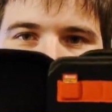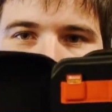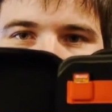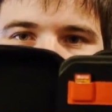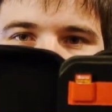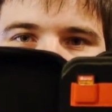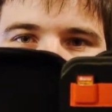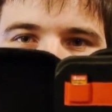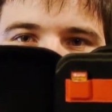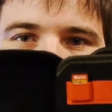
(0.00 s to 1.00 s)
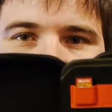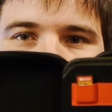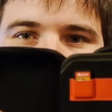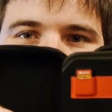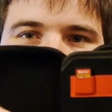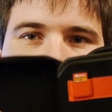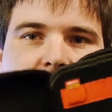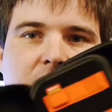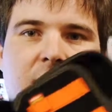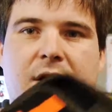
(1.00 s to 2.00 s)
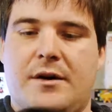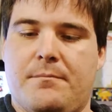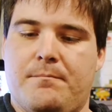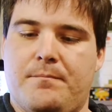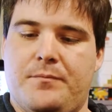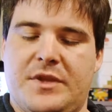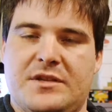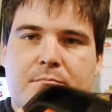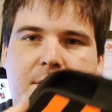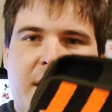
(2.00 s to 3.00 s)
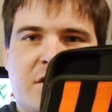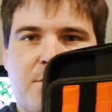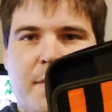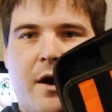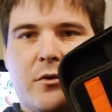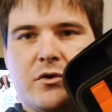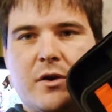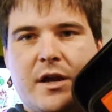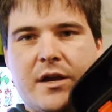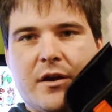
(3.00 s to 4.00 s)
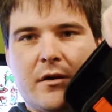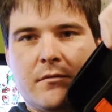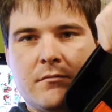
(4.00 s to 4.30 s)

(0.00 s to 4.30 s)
is because it's got this little, this mesh pouch right here.